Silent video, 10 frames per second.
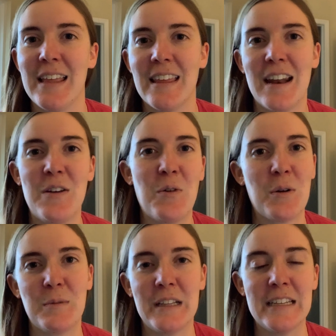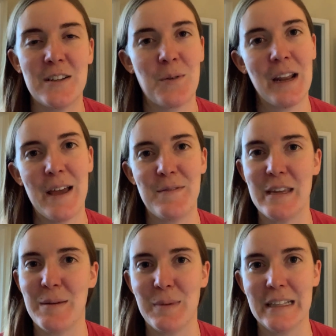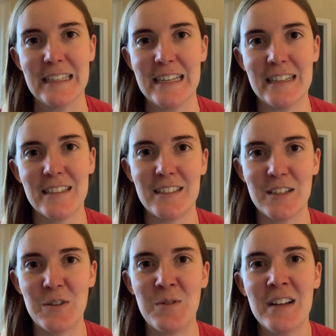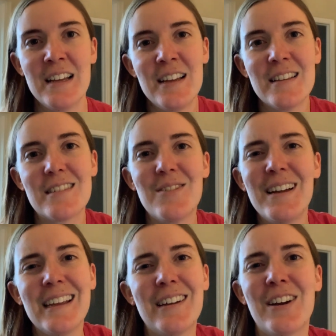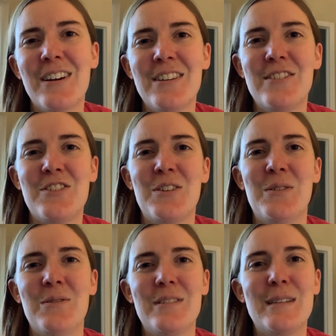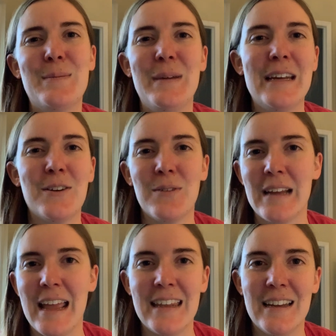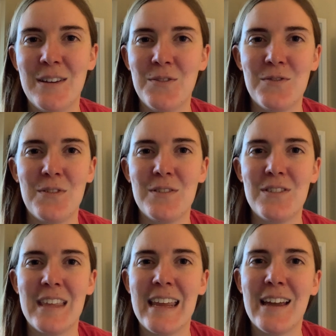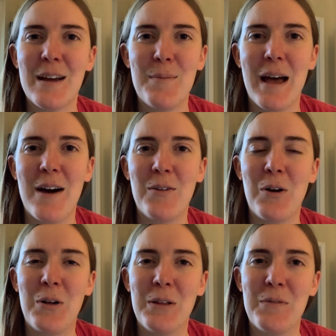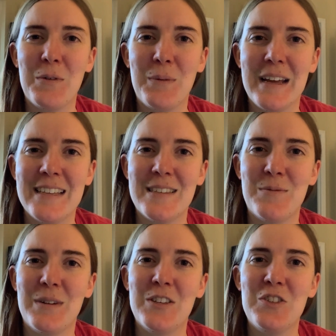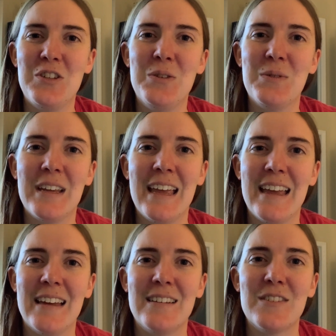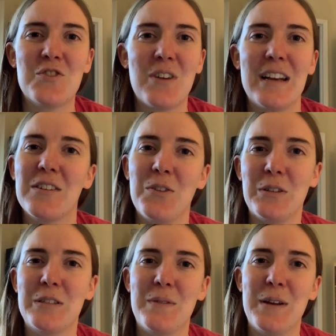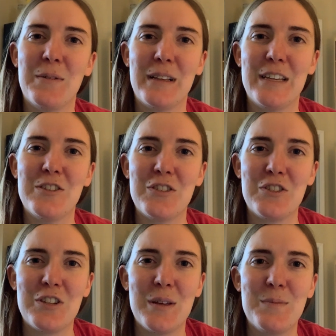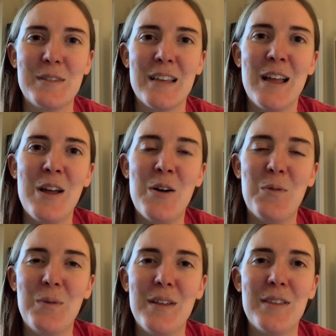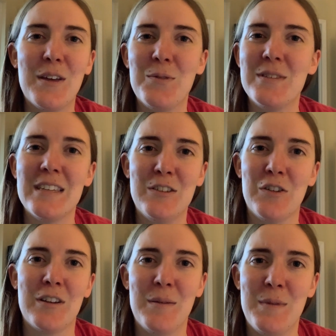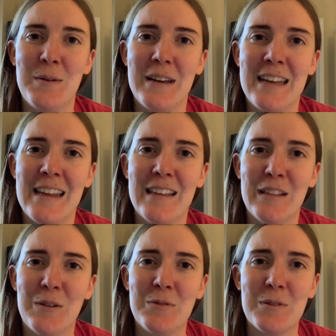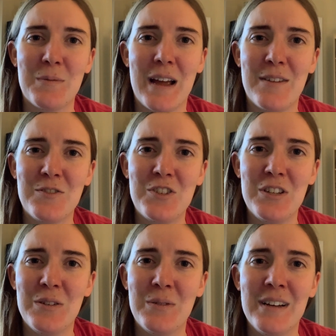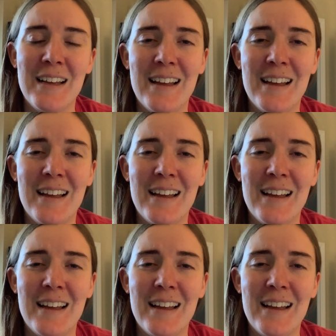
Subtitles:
that I normally don't have the ability to do. So I encourage you to be creative. Think about all of the ways in which you can try to cultivate relationships with those in your community and those around you.